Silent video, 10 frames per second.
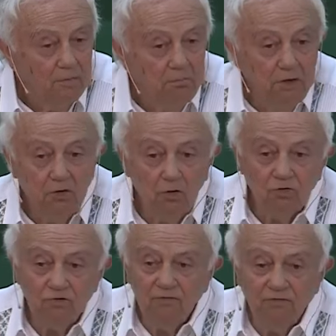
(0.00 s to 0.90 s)

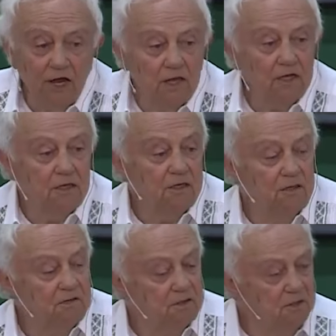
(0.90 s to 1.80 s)
Because if I
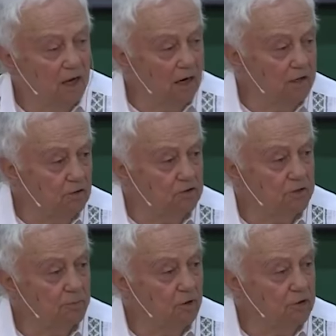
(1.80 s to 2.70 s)
tell to
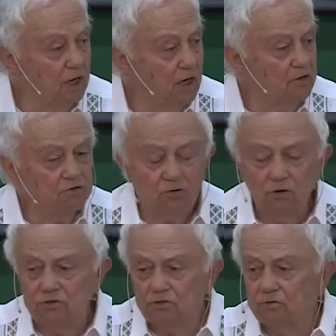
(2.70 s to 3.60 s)
somebody else,
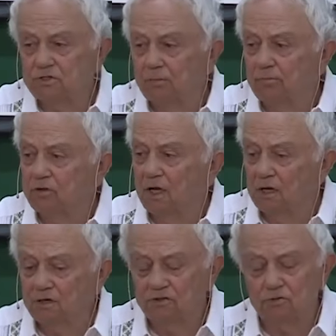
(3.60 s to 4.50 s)
also somebody
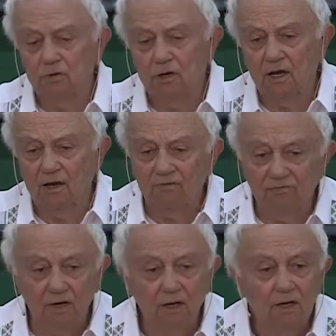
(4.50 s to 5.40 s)
else will
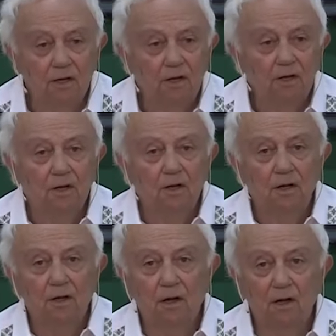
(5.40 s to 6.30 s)
have. Uh,
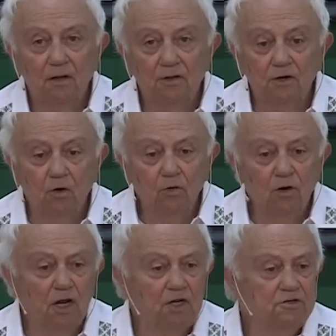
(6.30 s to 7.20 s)
the eh,
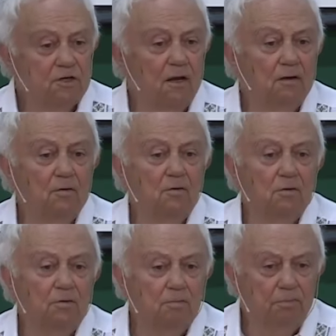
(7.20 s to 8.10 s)
knowledge
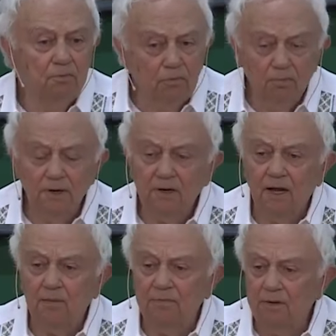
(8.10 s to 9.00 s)
and we
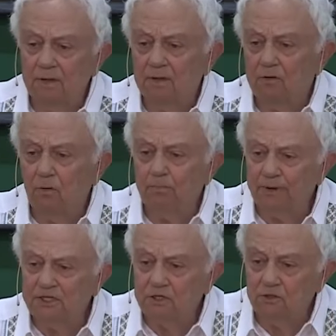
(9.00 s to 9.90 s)
become a
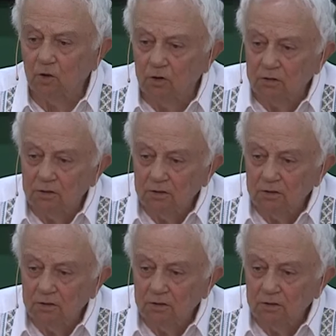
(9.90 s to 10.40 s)
competitor.